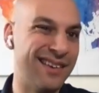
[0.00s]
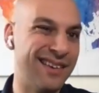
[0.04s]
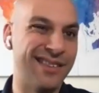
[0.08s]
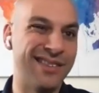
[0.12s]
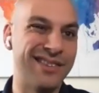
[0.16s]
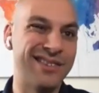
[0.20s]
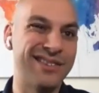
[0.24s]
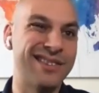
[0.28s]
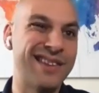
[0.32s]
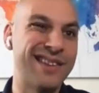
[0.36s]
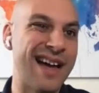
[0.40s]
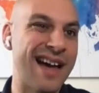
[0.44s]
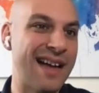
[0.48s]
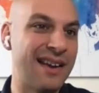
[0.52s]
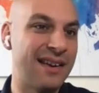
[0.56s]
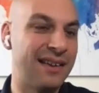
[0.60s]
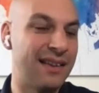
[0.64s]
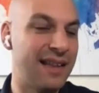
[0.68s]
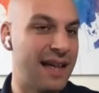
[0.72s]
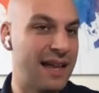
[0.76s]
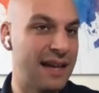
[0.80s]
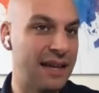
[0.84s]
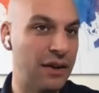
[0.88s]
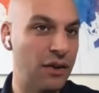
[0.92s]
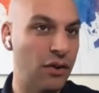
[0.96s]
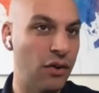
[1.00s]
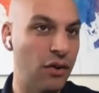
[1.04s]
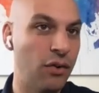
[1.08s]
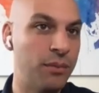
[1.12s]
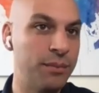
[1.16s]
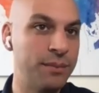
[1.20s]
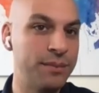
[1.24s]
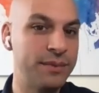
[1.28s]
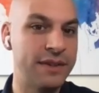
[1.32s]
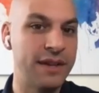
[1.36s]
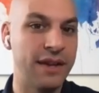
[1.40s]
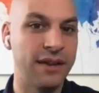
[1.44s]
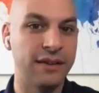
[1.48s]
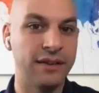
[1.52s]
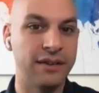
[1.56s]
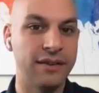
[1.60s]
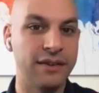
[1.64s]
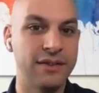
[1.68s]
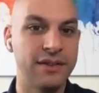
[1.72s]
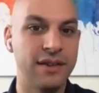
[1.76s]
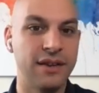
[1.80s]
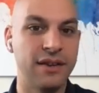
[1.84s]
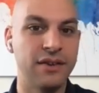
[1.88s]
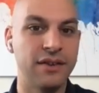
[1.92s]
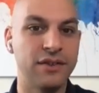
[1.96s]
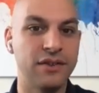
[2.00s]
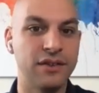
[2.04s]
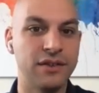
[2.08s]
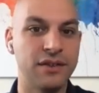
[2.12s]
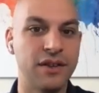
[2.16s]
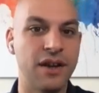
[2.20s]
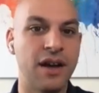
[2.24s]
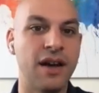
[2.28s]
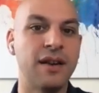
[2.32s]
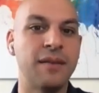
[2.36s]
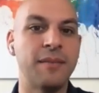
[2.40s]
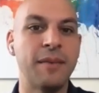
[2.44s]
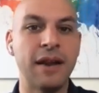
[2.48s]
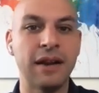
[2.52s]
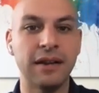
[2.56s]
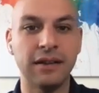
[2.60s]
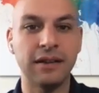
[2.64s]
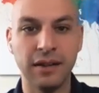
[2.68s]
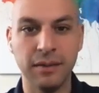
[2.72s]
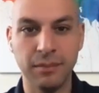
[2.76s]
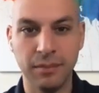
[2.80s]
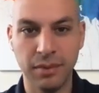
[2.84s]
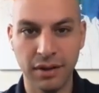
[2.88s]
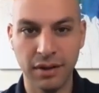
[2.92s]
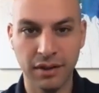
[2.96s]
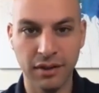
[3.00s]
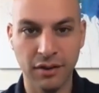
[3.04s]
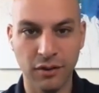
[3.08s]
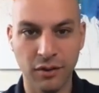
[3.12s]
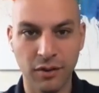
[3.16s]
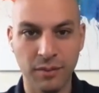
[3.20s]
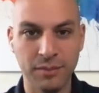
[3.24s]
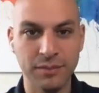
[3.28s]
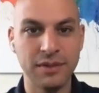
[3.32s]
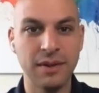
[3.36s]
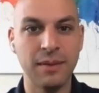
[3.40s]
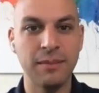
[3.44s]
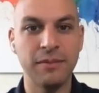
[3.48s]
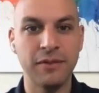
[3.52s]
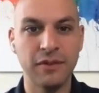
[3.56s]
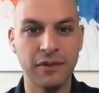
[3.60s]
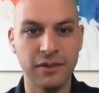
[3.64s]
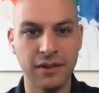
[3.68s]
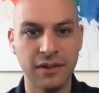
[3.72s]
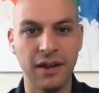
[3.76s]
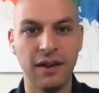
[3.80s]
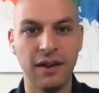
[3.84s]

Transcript: you know, there's not a lot of home sellers that are just automatically putting their homes up for